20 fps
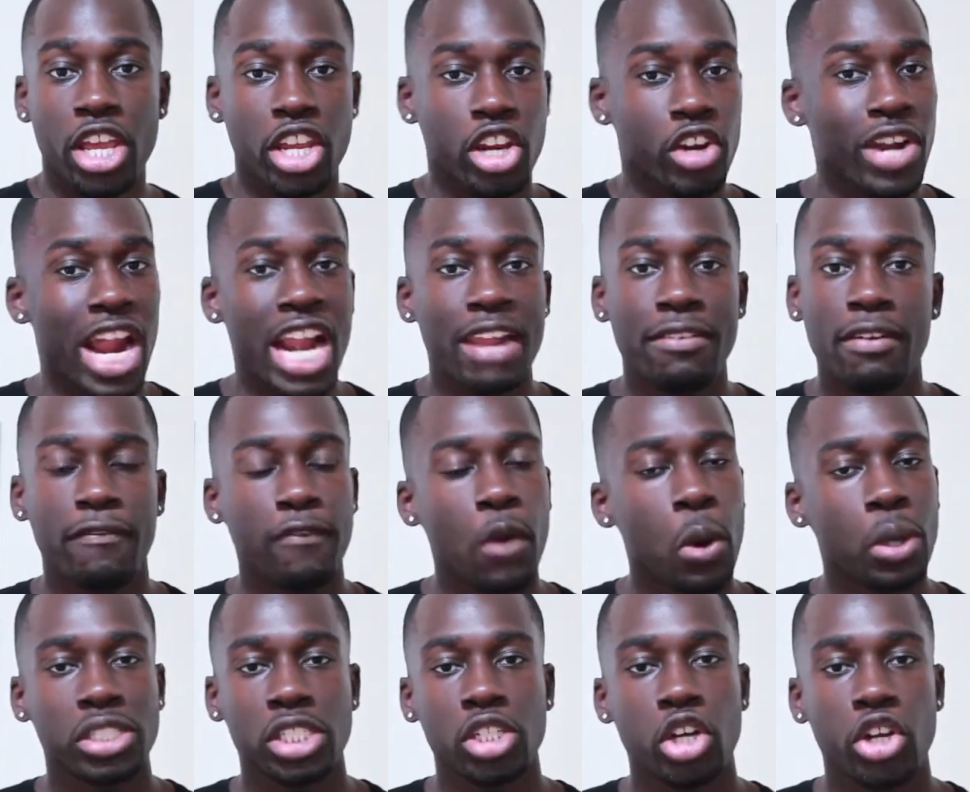You're not even
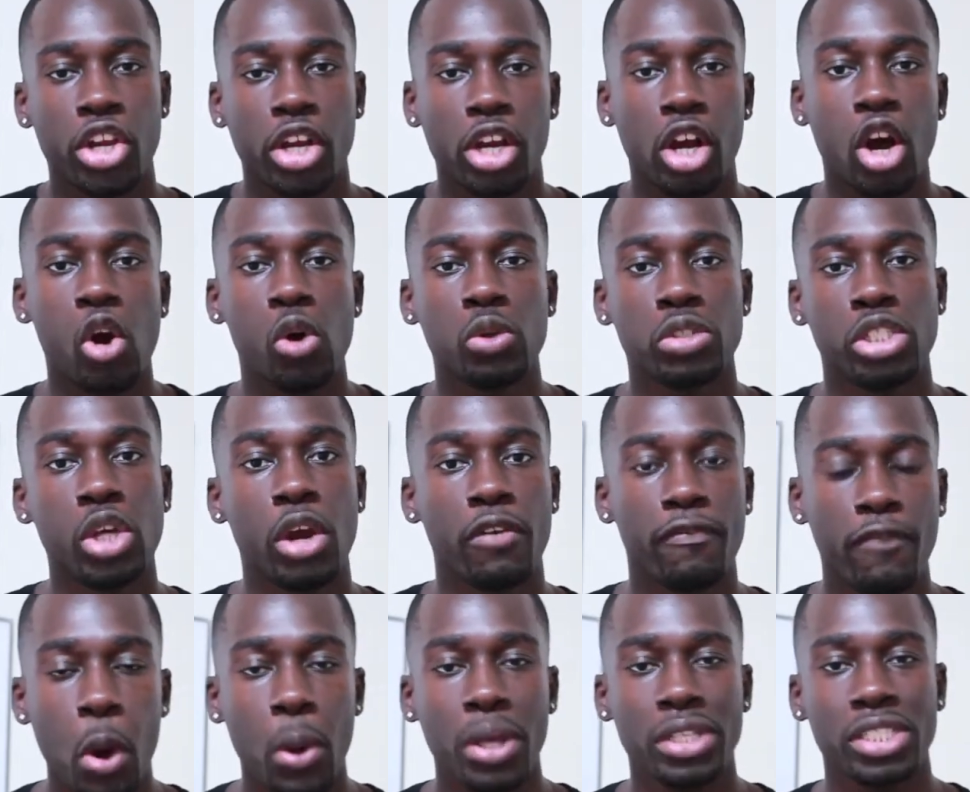focusing on your goals. You're
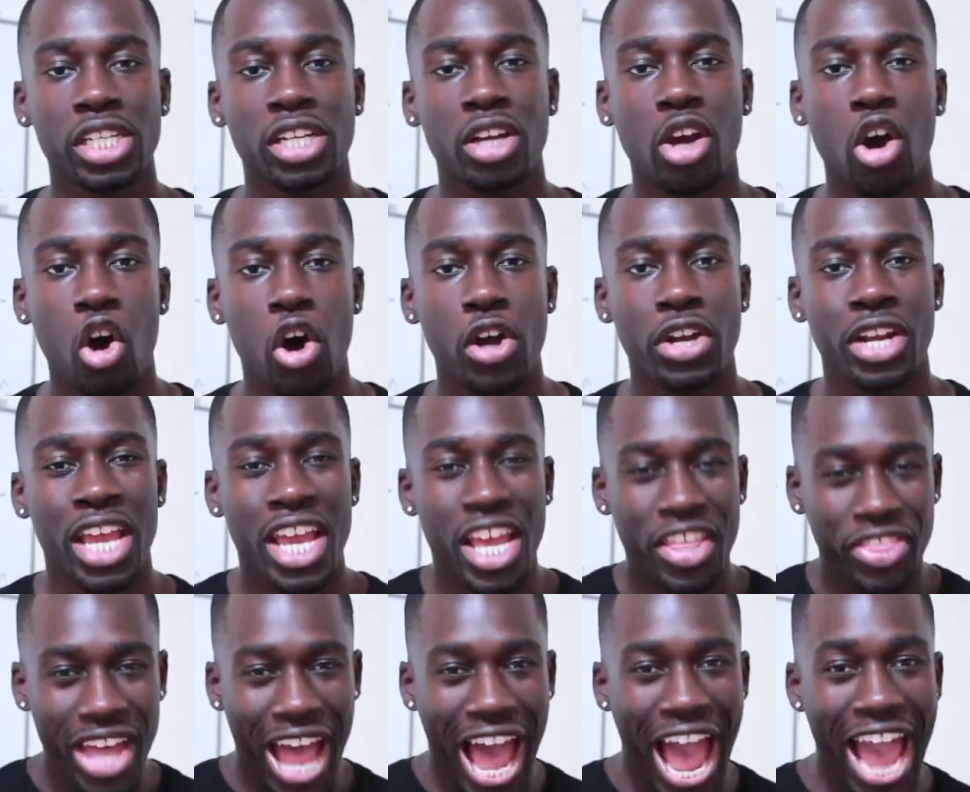focusing on
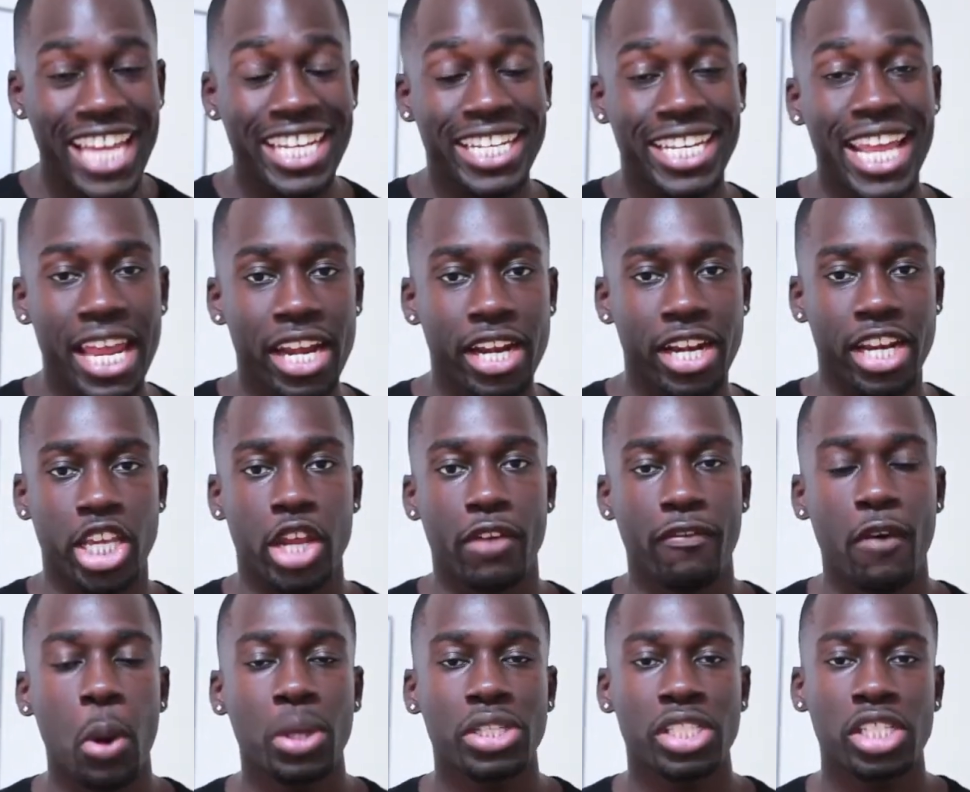the identity. You're
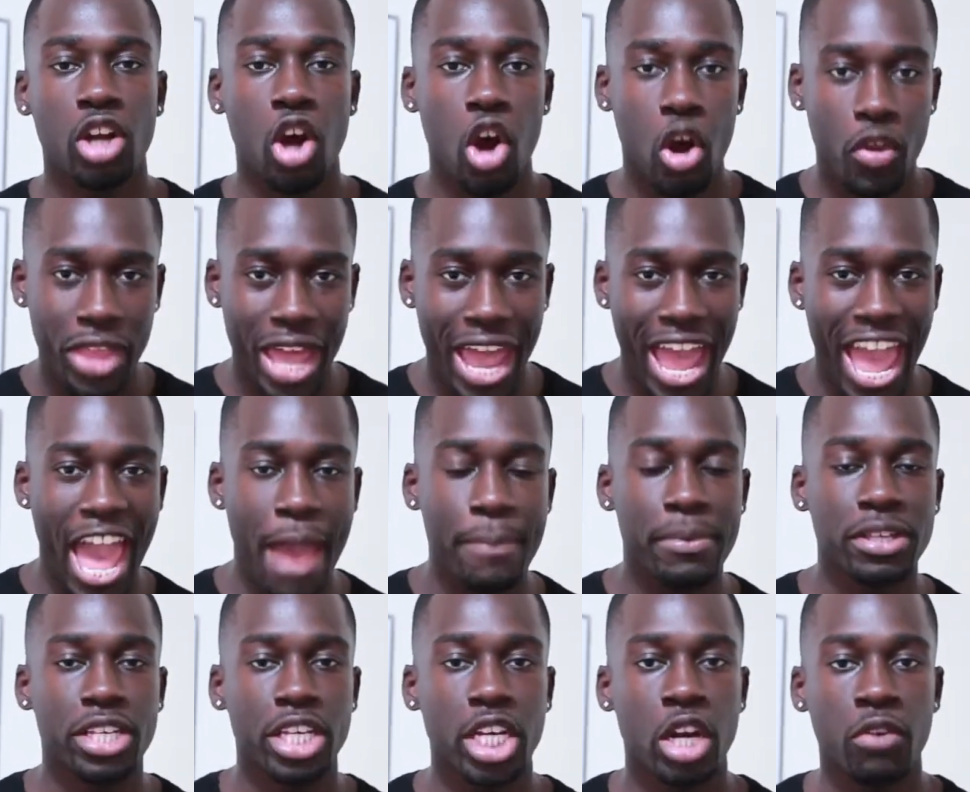focusing on the
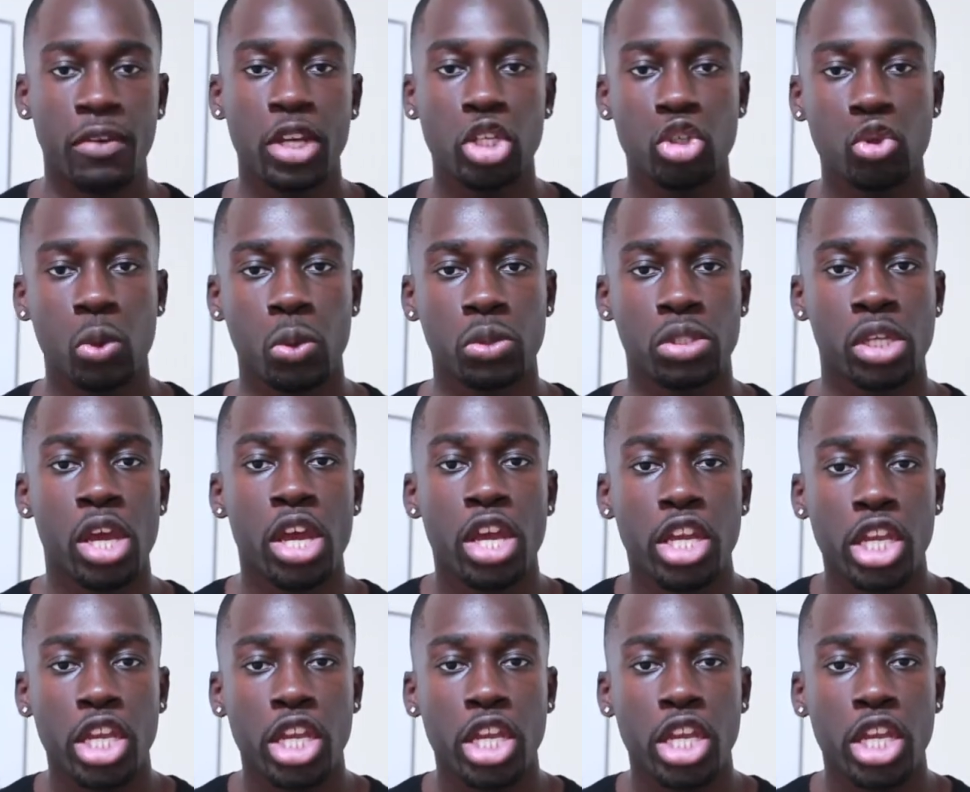habits and the rituals.